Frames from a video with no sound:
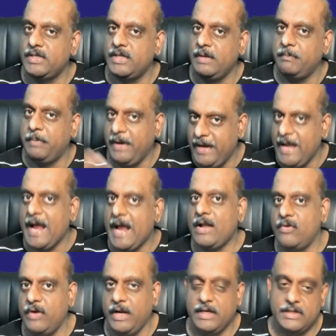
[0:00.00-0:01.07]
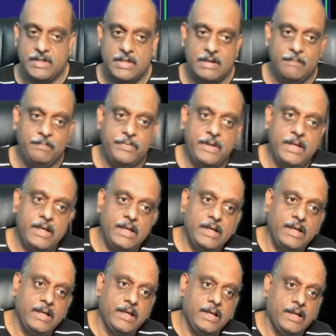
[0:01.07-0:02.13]
and pediatrics,
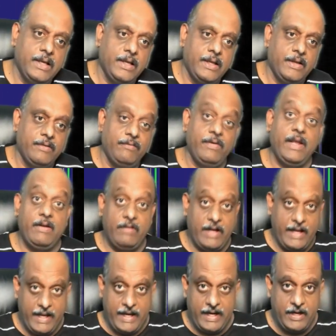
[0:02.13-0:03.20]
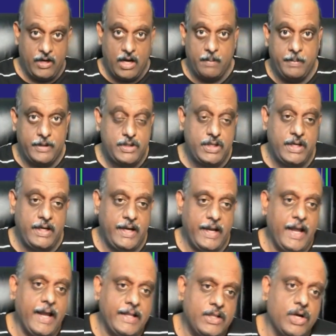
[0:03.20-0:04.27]
wherever I get an
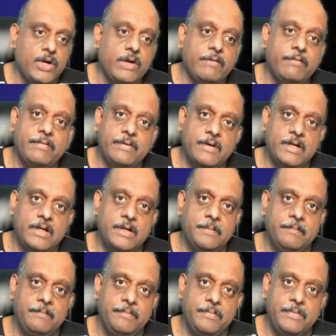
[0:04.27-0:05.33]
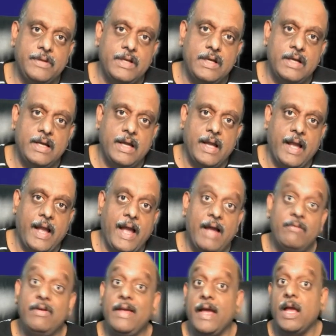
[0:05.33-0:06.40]
opportunity, I thought of
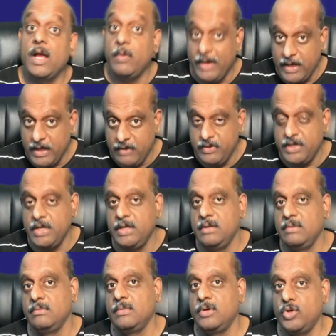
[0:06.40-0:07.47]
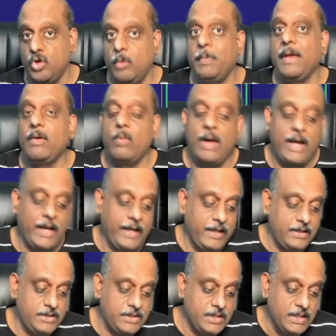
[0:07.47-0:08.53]
having a quick revision topic
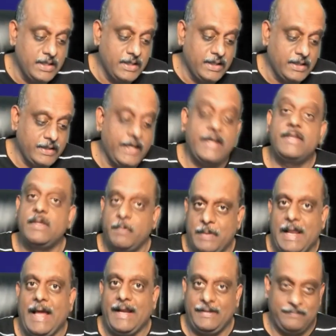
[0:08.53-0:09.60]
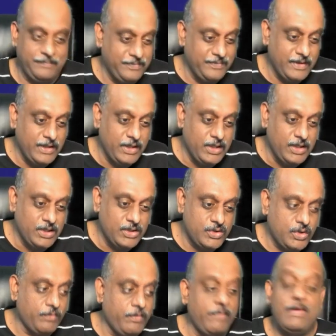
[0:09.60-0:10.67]
wise. That is the plan.
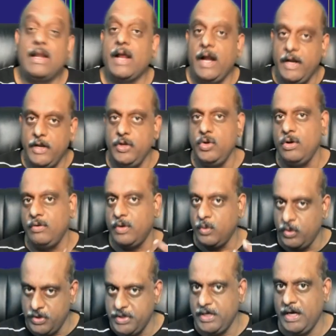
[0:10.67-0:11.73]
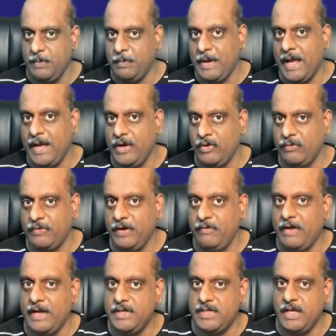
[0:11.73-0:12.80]
So we will continue our original plan of
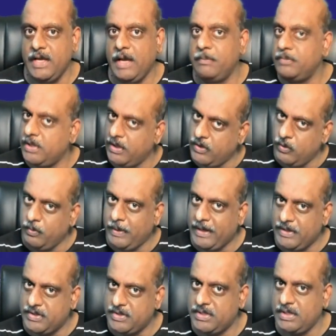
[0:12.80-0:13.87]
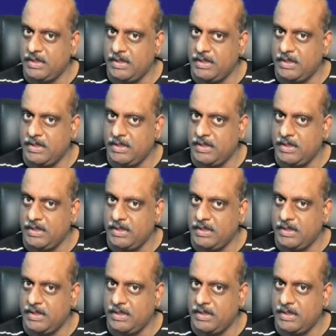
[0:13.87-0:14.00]
revising MCQ based